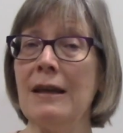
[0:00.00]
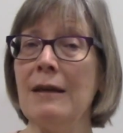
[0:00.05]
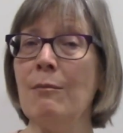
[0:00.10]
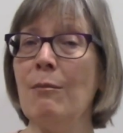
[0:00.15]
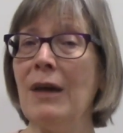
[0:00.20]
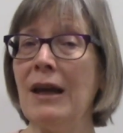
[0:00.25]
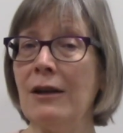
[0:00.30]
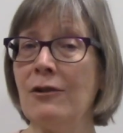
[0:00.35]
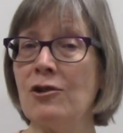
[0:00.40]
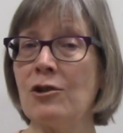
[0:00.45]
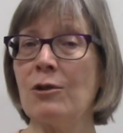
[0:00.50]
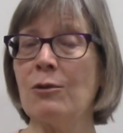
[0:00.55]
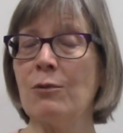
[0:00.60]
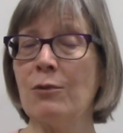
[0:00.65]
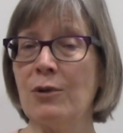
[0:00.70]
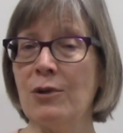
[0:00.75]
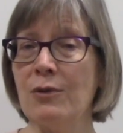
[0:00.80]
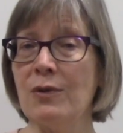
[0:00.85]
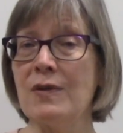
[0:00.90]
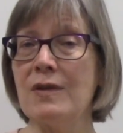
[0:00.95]
major
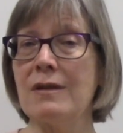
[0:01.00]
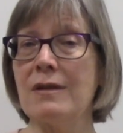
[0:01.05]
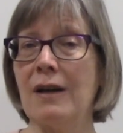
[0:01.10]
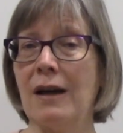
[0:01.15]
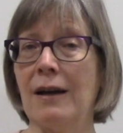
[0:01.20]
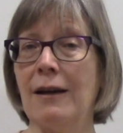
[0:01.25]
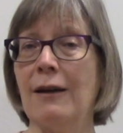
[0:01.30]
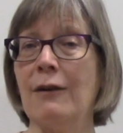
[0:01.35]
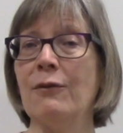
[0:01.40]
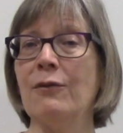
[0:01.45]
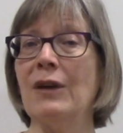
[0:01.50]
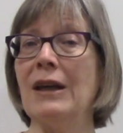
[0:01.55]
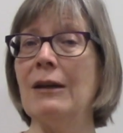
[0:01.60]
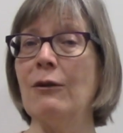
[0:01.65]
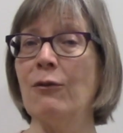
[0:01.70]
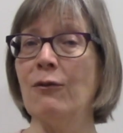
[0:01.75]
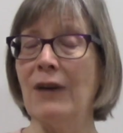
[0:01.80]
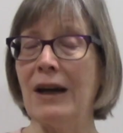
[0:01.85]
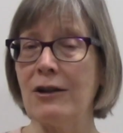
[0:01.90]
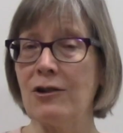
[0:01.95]
routes of
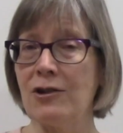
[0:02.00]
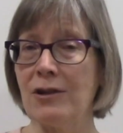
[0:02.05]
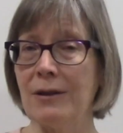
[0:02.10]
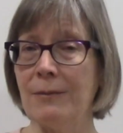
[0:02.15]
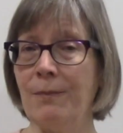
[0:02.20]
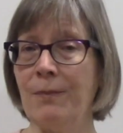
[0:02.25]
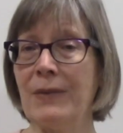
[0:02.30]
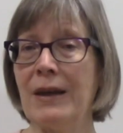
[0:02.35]
infection.